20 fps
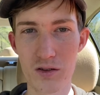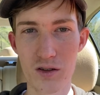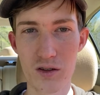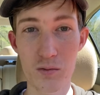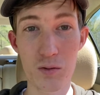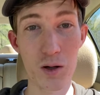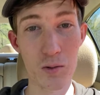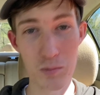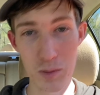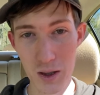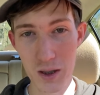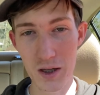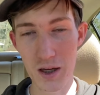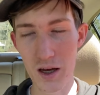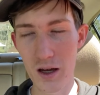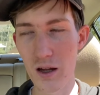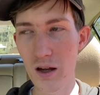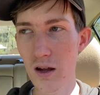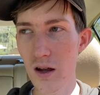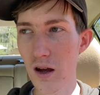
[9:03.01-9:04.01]
because I'm not big
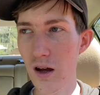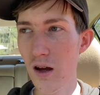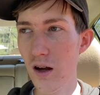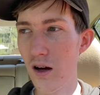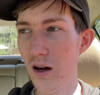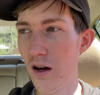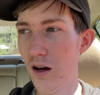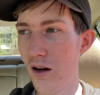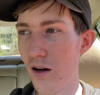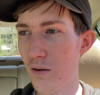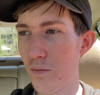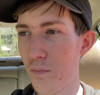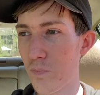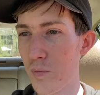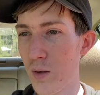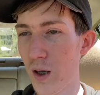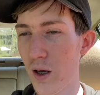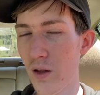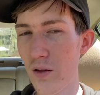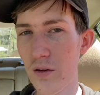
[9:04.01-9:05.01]
yet.
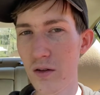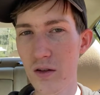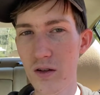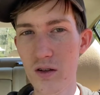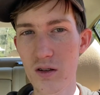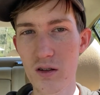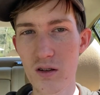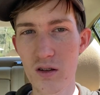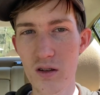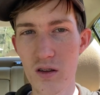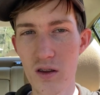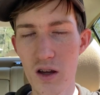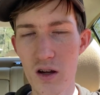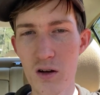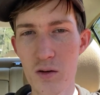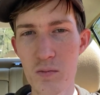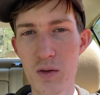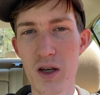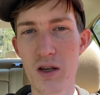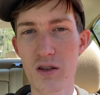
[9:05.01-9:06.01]
But they're
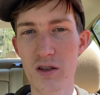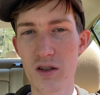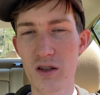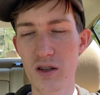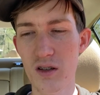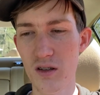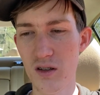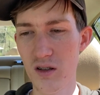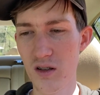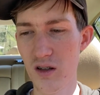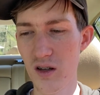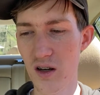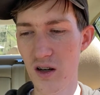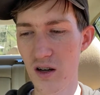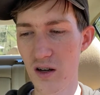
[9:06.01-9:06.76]
amazing.